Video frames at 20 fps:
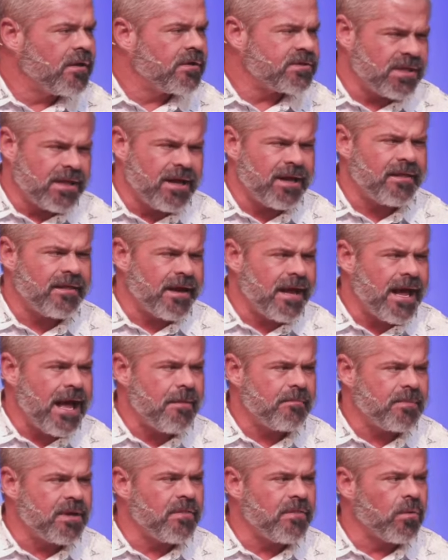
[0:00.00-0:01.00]
There's a lot of that
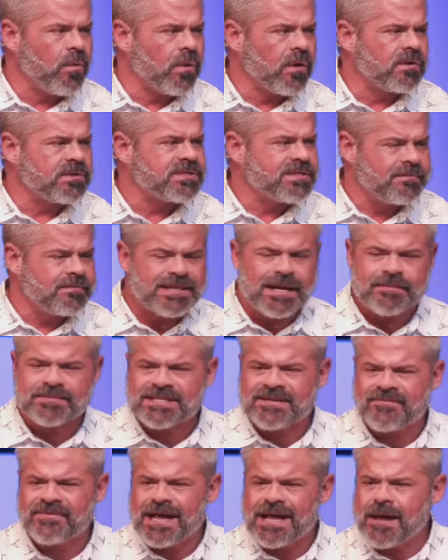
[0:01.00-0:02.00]
happening in the world.
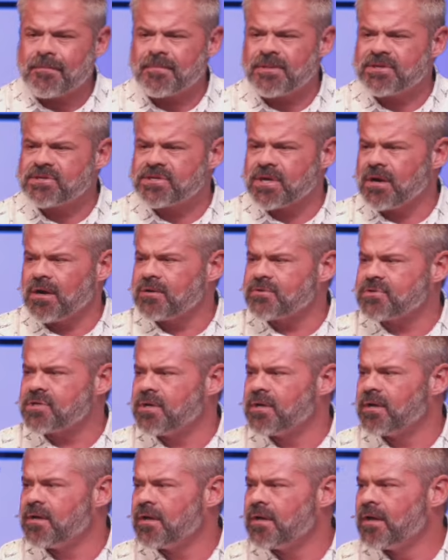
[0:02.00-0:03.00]
Sometimes it even happens in the
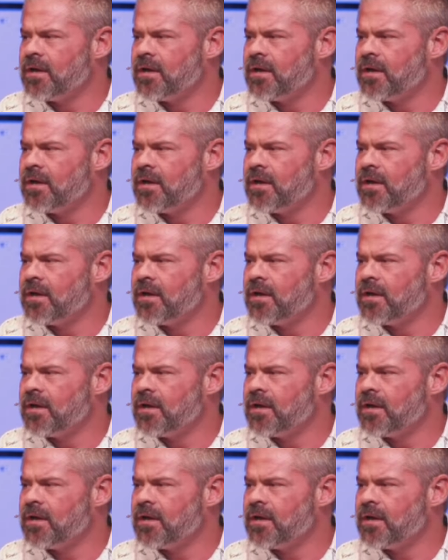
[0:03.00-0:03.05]
church.